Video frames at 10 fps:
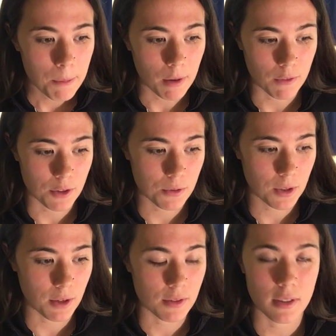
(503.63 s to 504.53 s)
my first
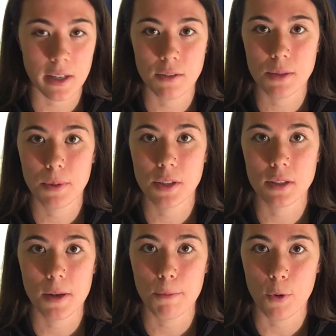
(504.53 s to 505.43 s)
one, I was allowed to put
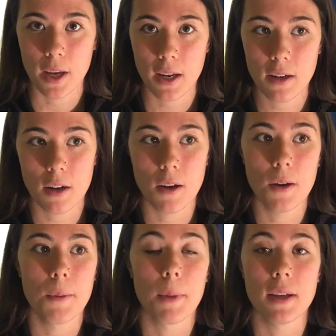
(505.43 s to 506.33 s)
some weight
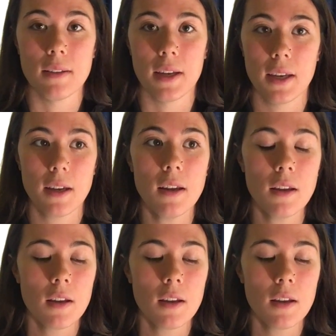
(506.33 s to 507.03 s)
on my leg.